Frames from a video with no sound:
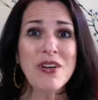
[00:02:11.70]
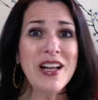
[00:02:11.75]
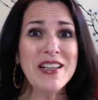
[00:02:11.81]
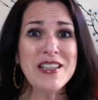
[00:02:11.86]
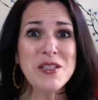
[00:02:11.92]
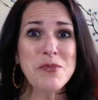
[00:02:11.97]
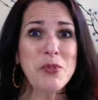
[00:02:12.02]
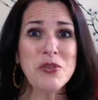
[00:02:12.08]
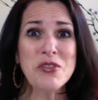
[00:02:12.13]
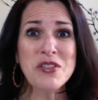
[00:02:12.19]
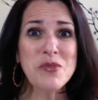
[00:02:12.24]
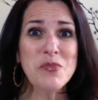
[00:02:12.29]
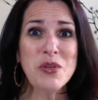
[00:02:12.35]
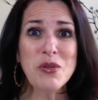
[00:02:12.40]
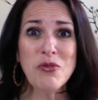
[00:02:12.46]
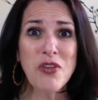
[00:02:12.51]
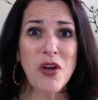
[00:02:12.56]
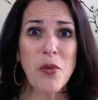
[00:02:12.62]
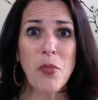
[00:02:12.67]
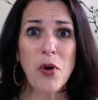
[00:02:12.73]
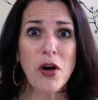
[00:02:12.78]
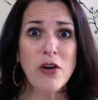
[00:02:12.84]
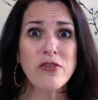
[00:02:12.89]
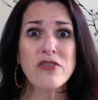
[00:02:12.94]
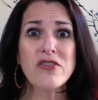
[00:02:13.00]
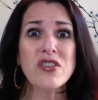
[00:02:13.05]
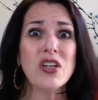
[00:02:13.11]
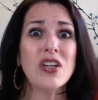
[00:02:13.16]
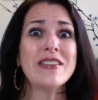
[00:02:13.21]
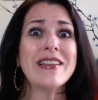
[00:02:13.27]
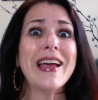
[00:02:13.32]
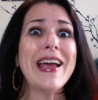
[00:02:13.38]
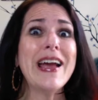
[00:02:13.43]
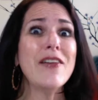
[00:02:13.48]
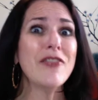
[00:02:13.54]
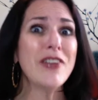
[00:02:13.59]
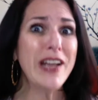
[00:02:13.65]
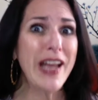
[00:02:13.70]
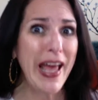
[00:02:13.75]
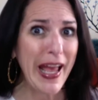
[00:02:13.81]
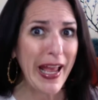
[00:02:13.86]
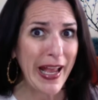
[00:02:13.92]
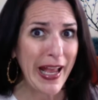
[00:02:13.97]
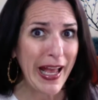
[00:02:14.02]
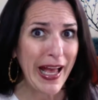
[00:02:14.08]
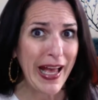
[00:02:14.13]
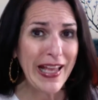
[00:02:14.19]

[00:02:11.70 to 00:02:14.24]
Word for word: we were not supposed to be with our partners all day every day.